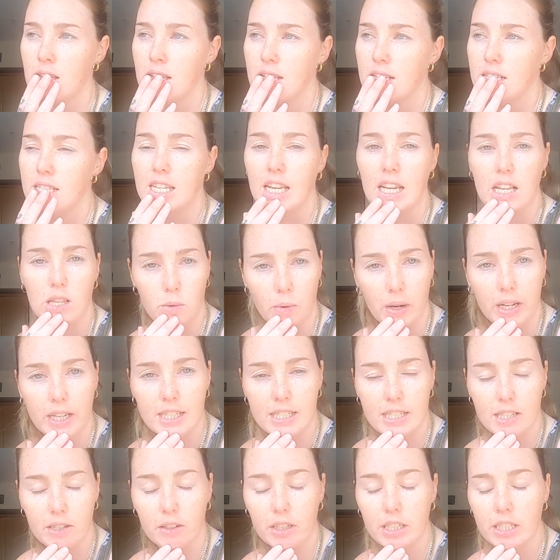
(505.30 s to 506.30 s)
T20
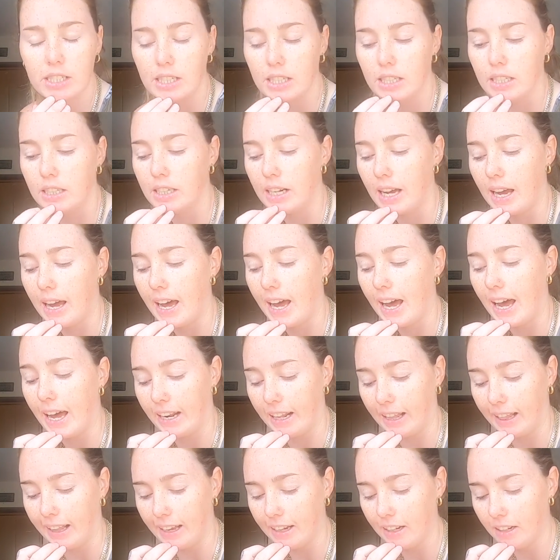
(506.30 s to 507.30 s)
series in
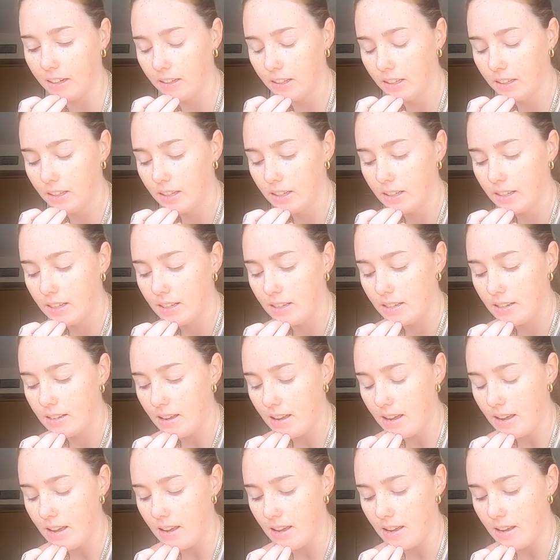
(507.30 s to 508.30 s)
Adelaide.
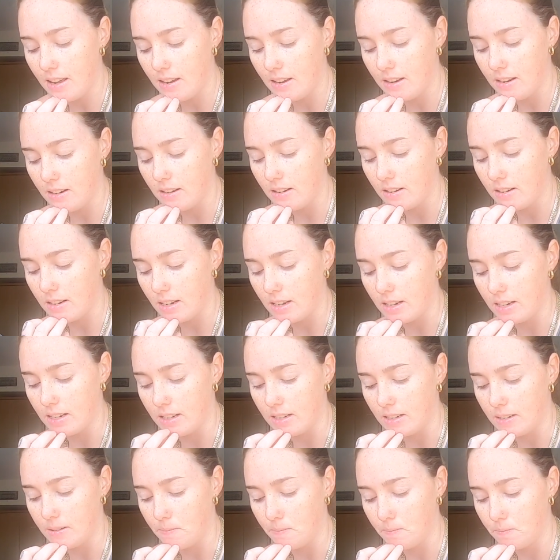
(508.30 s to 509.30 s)
And
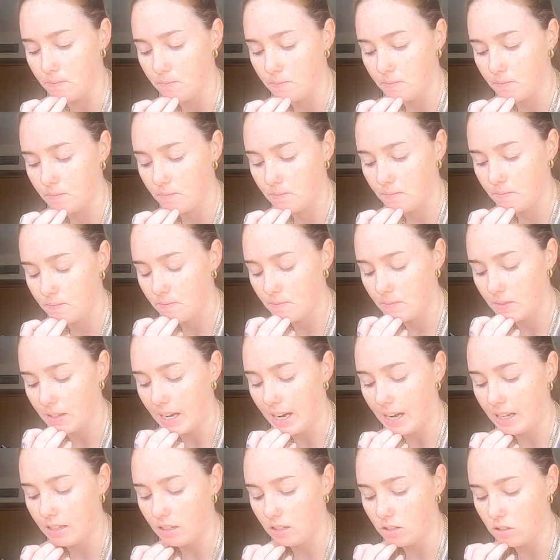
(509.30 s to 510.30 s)

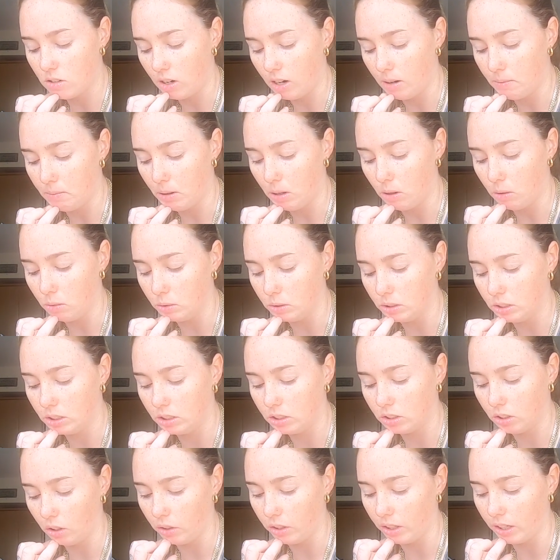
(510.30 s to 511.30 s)
at the time, I was
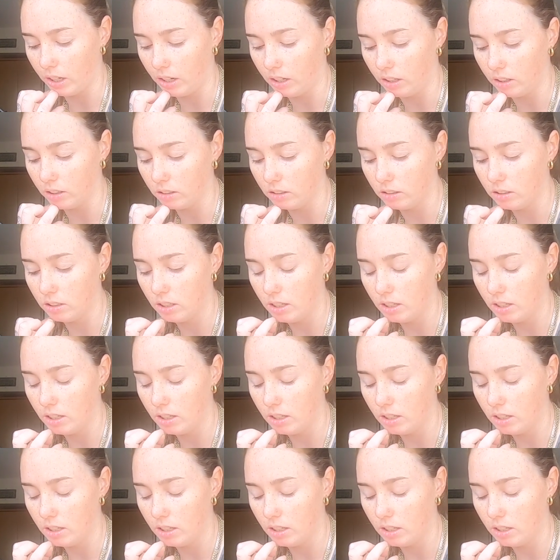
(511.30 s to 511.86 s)
so young.